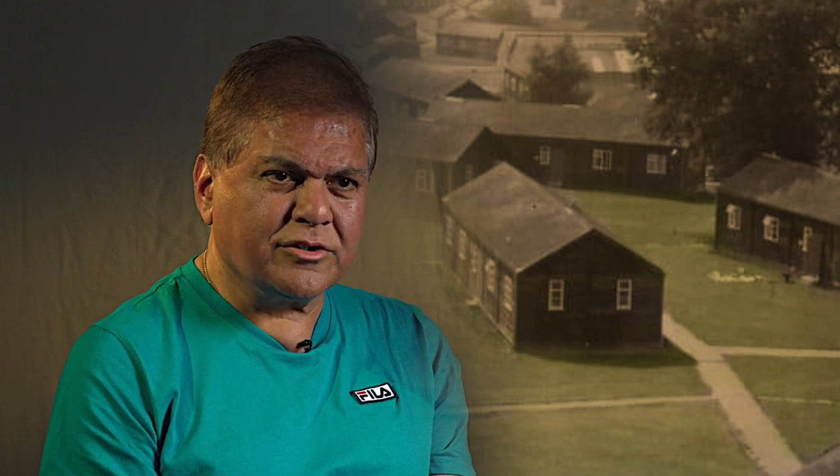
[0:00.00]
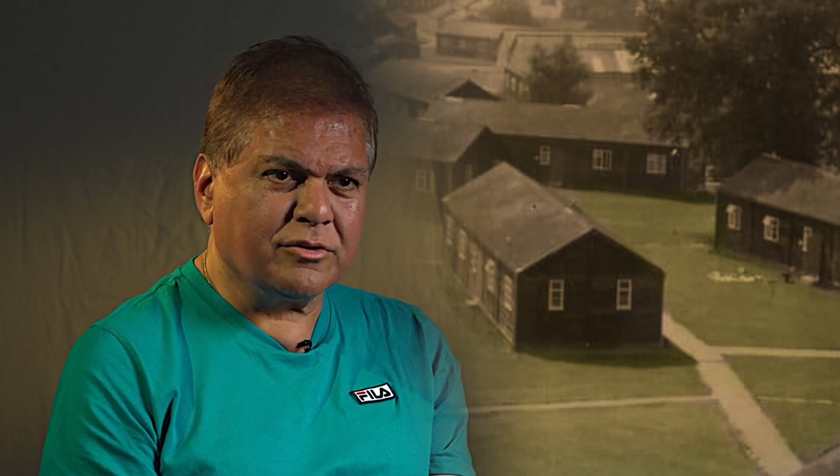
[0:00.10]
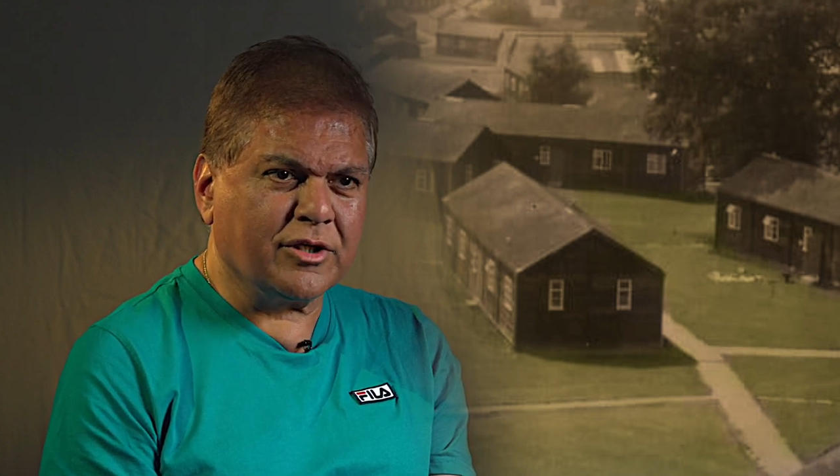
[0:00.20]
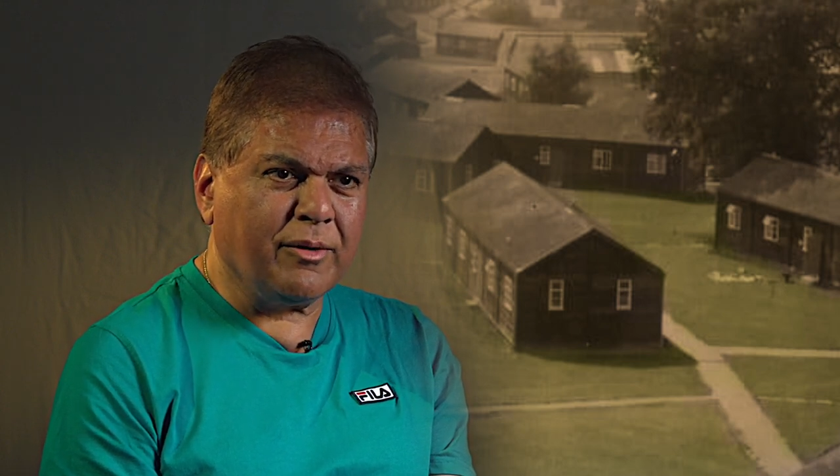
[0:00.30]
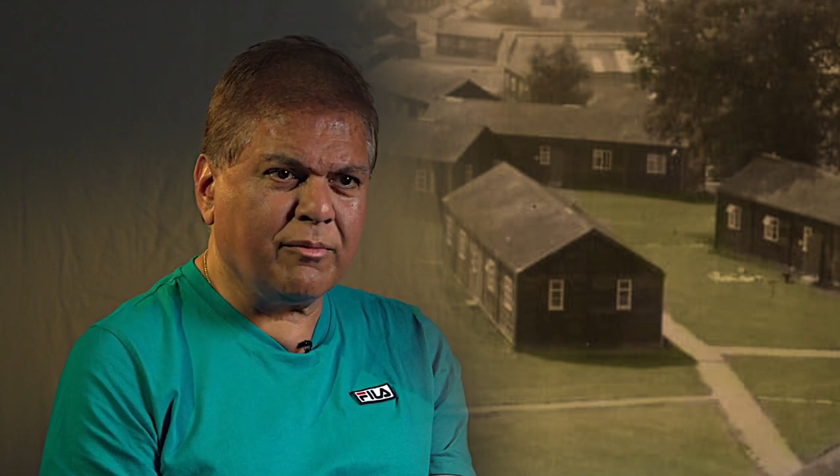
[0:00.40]
who
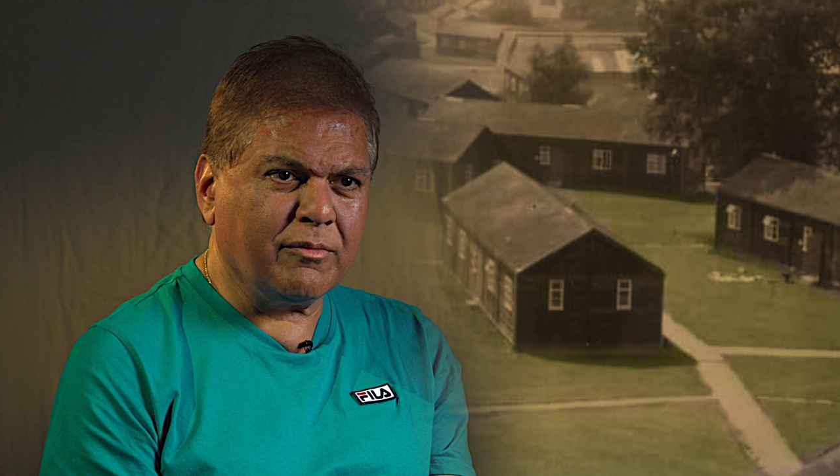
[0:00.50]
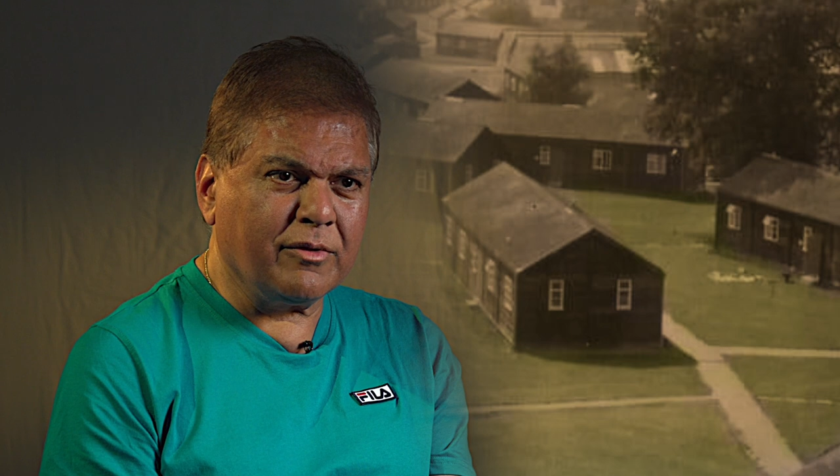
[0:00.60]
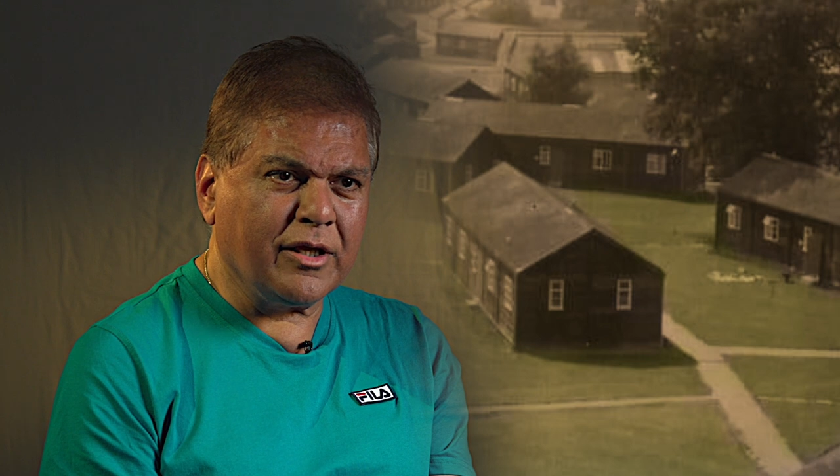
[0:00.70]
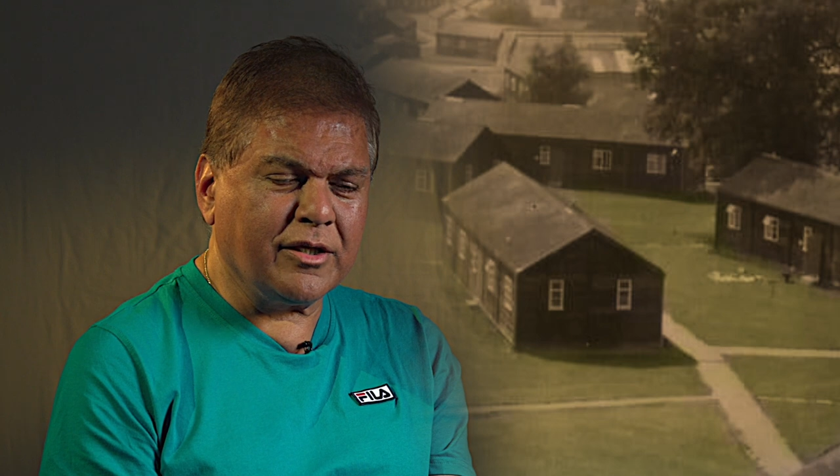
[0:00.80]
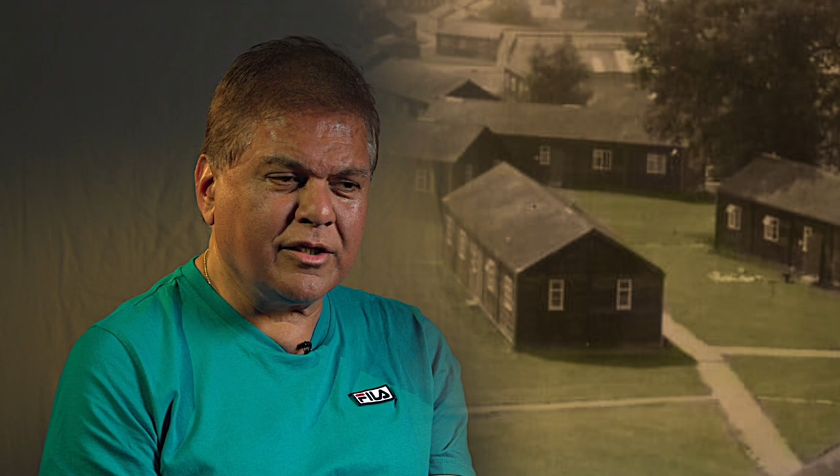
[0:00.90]
came
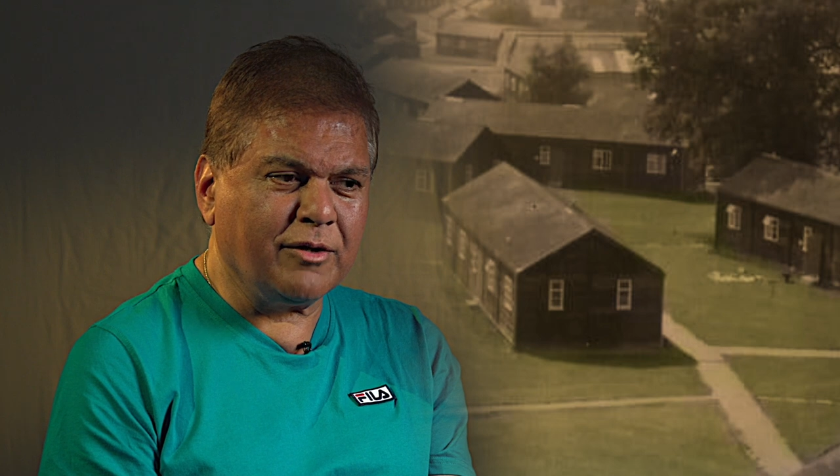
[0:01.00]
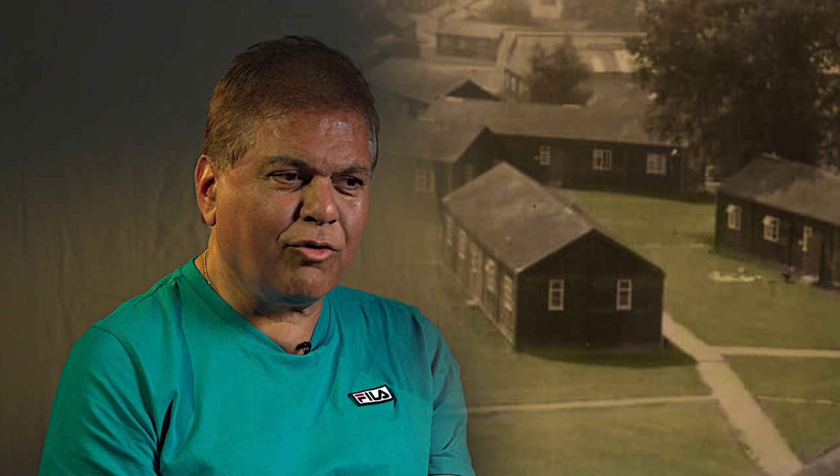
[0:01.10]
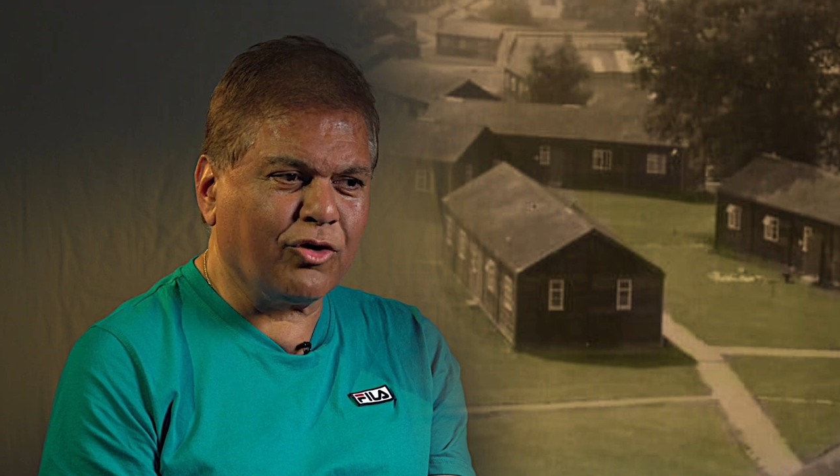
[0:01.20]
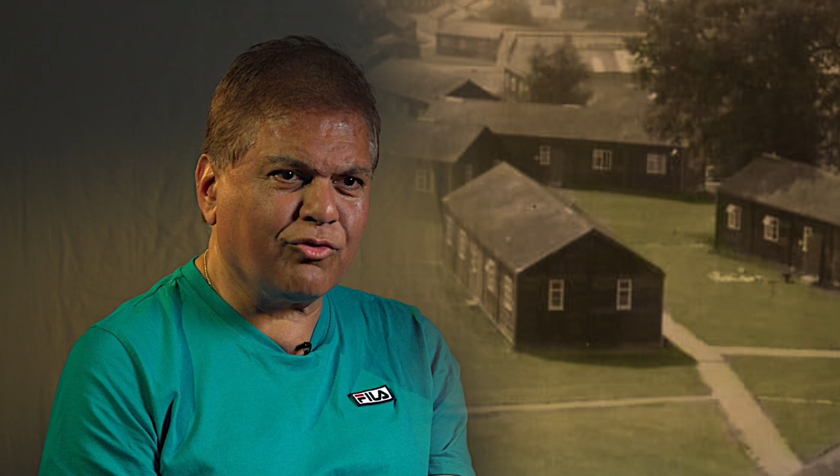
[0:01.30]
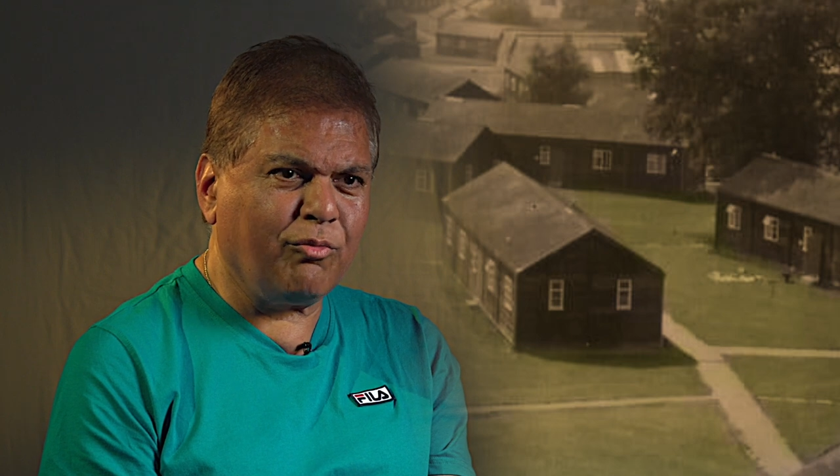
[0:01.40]
there, he had a
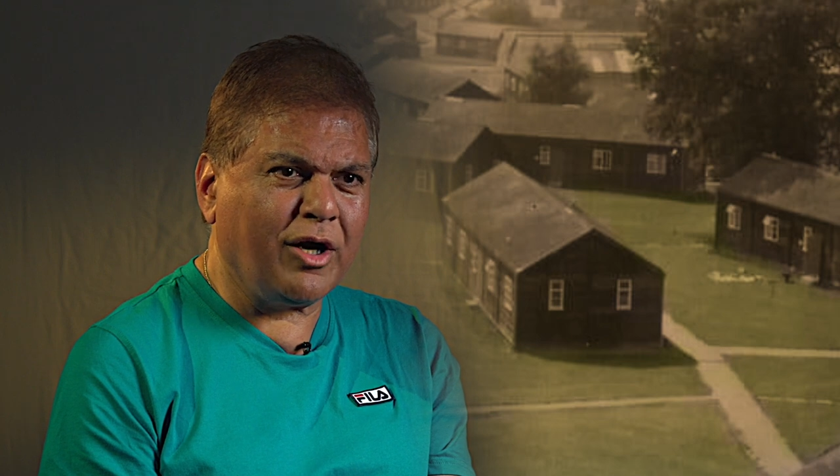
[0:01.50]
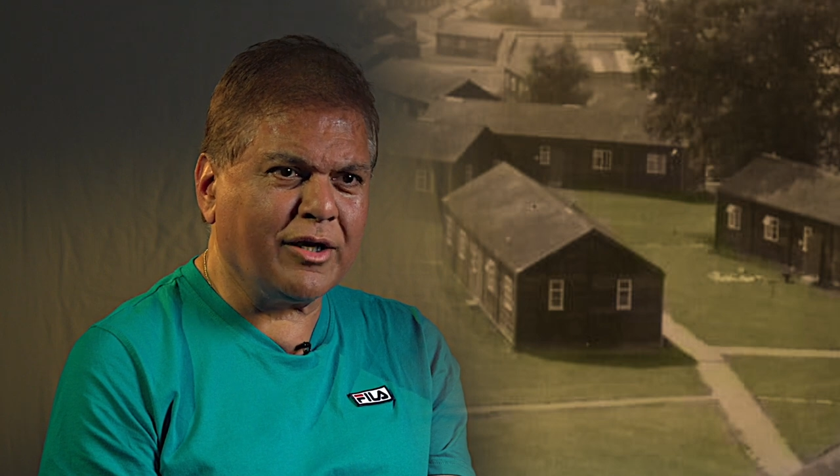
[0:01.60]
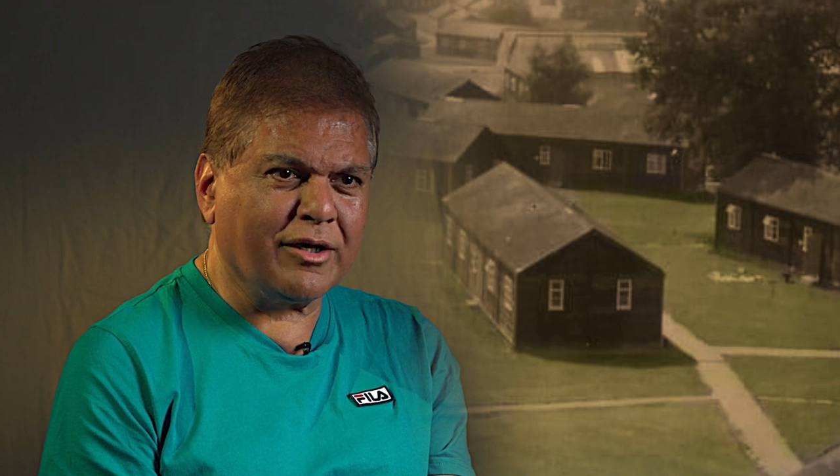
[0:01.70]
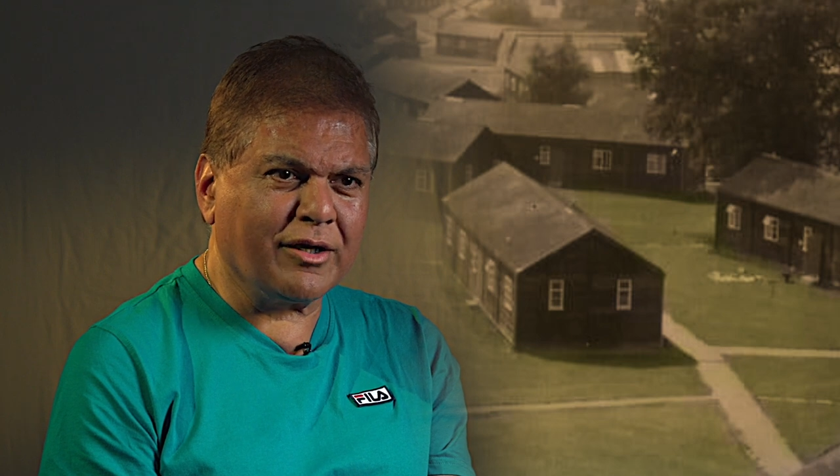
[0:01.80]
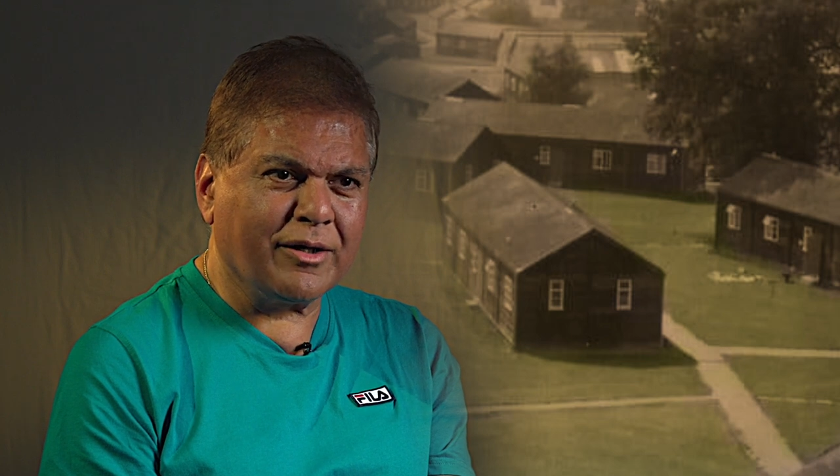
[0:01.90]
Morris
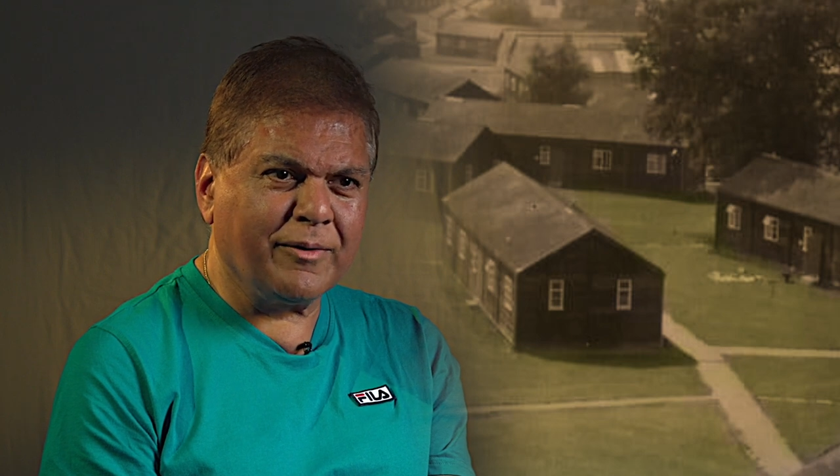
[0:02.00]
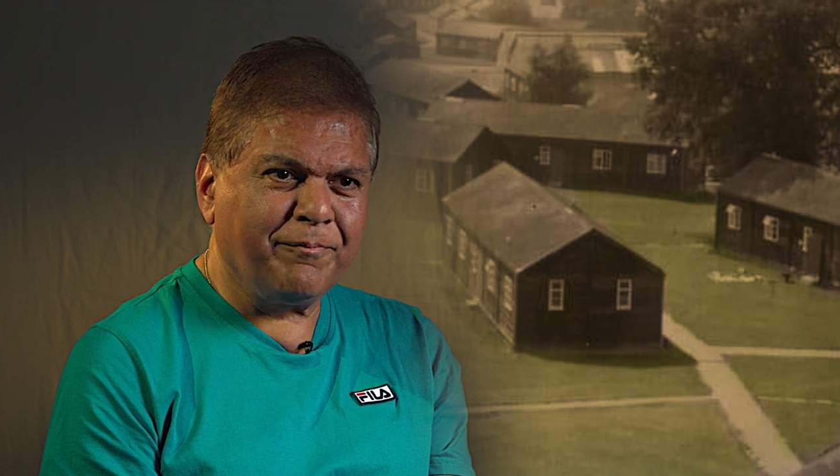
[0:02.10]
Minor.